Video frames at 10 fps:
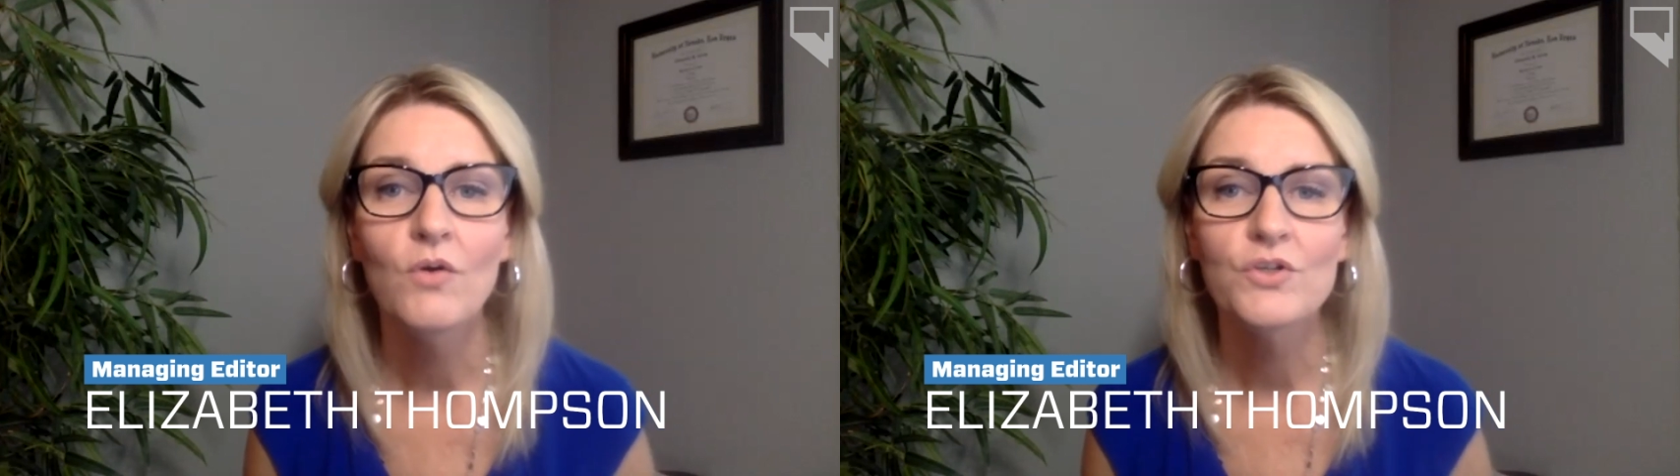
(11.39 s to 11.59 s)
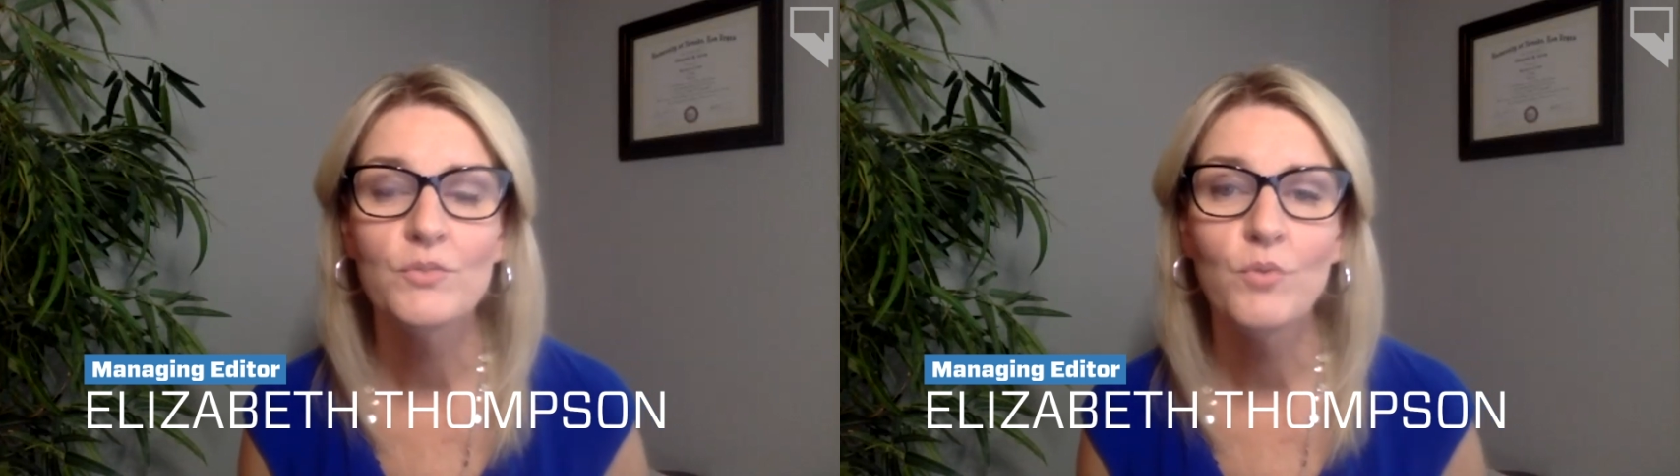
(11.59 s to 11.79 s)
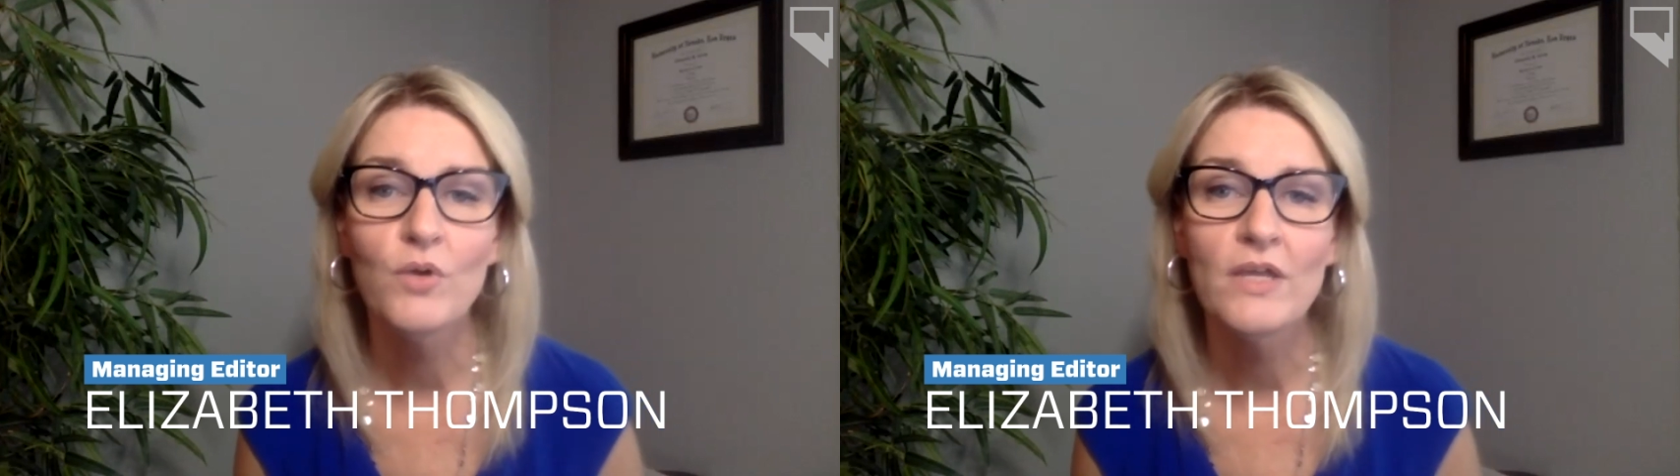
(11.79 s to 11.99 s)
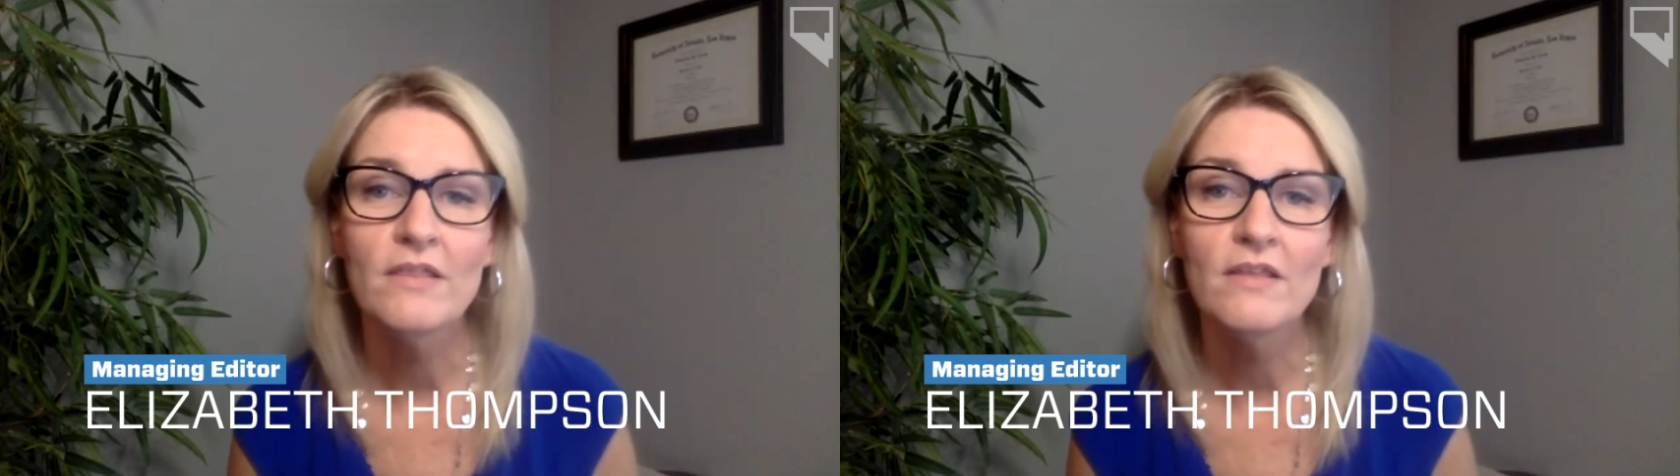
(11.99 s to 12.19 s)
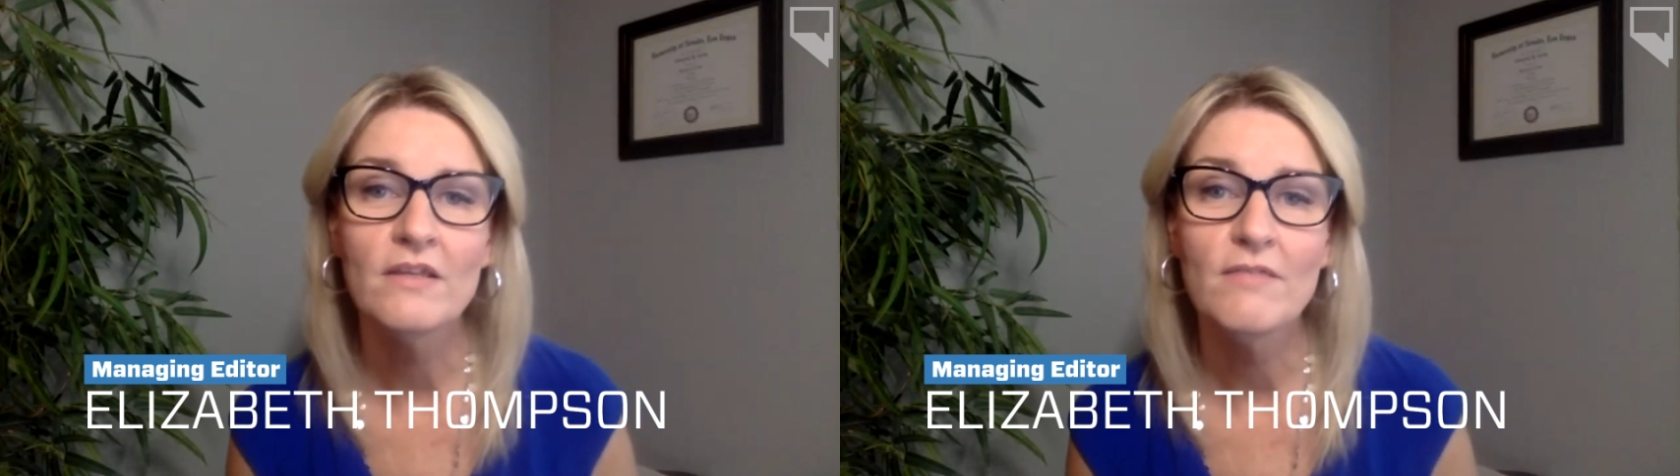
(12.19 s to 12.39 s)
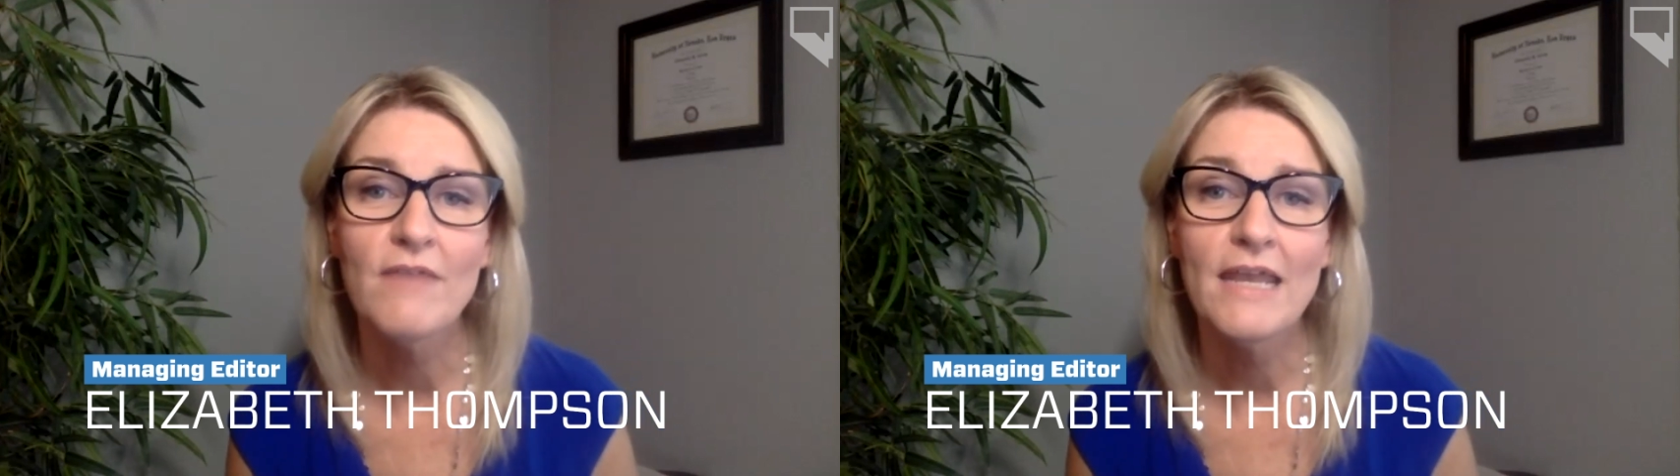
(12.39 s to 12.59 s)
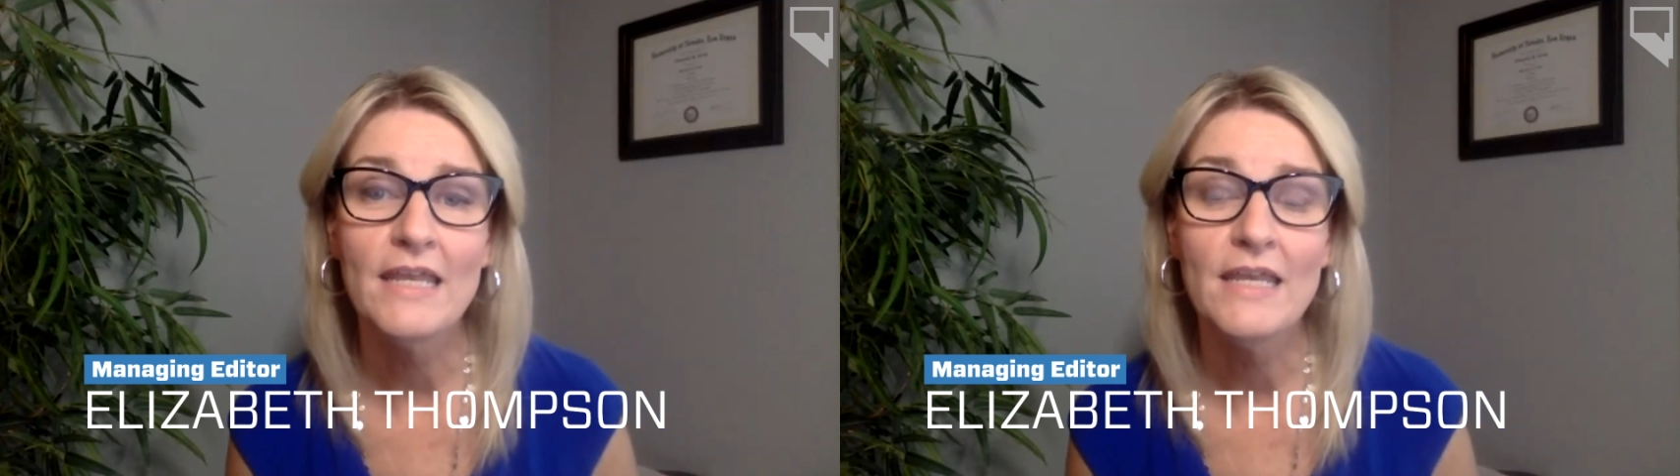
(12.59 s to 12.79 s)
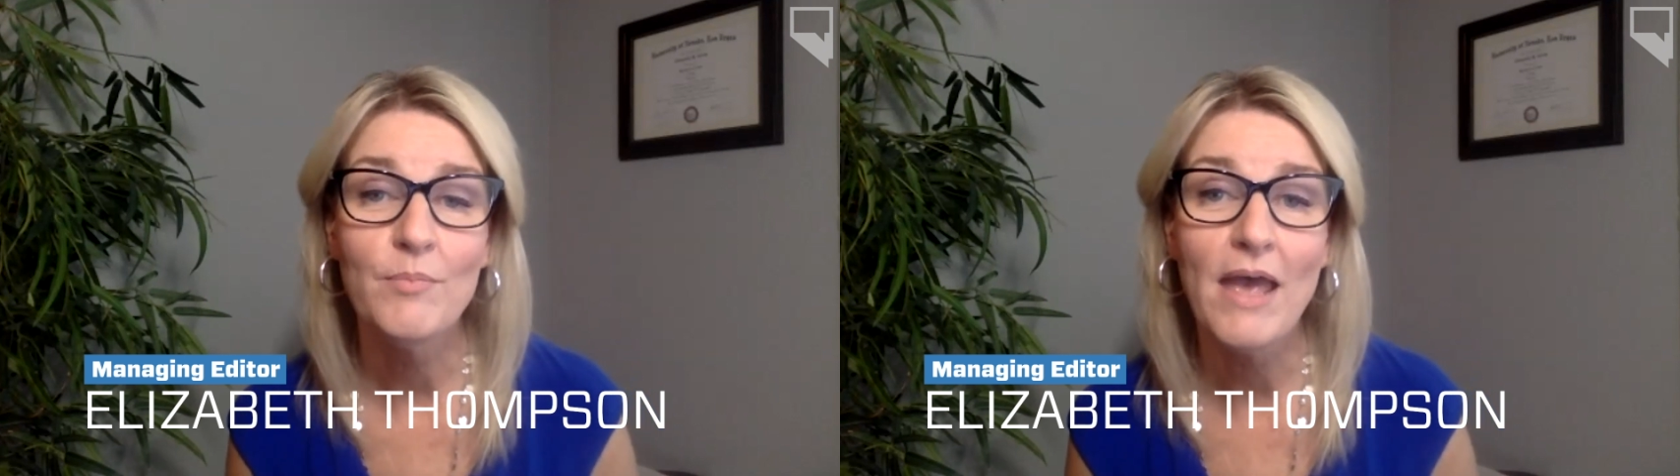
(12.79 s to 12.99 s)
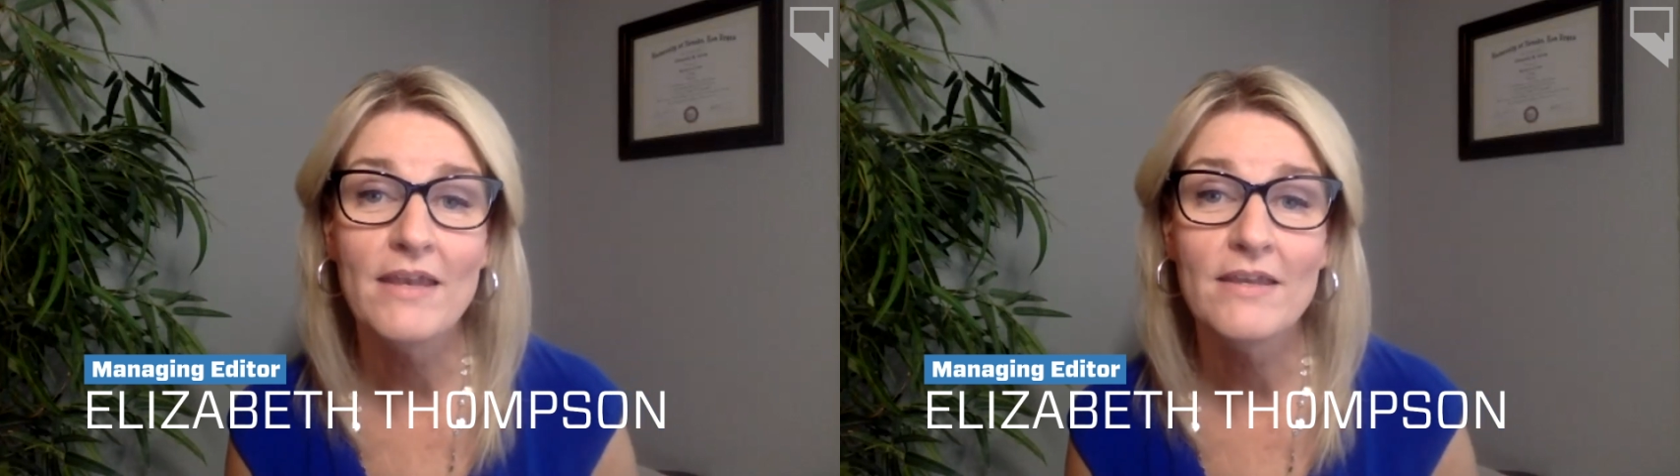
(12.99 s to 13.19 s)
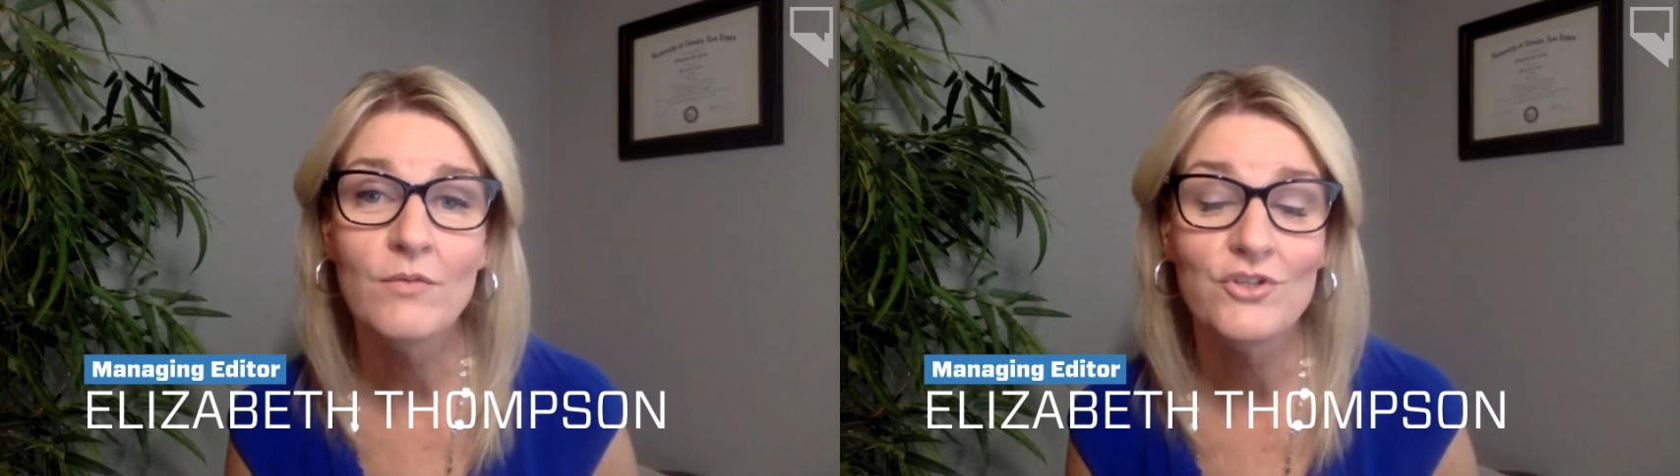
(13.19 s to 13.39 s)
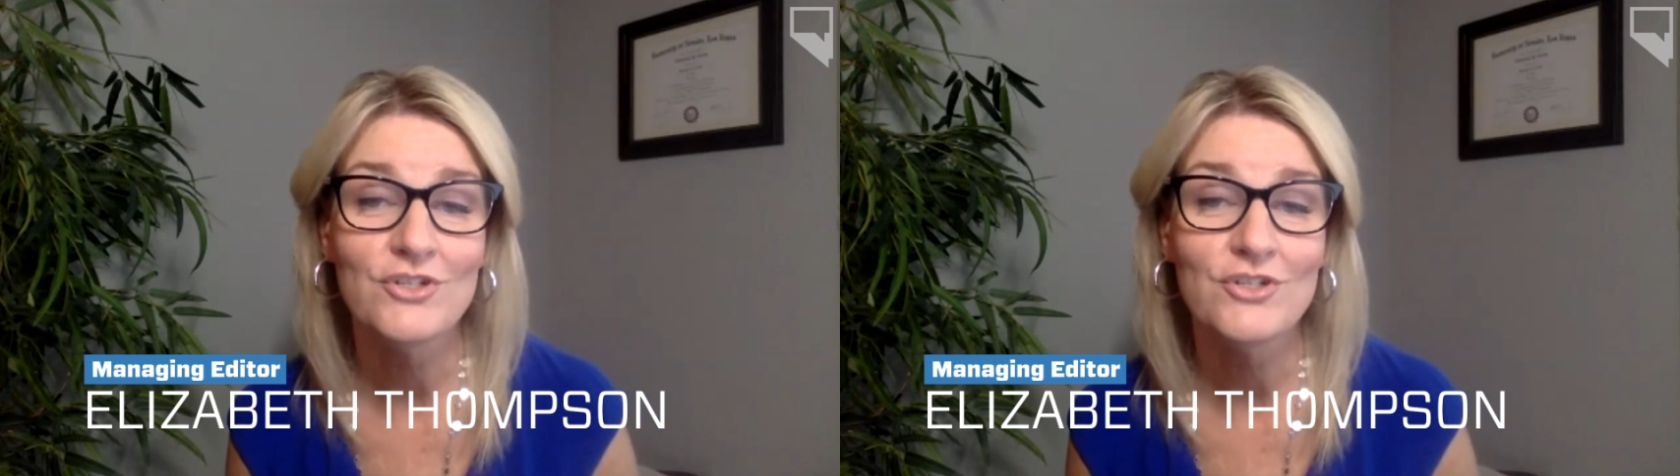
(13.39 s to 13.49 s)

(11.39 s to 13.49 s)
or supporting the Nevada Independent,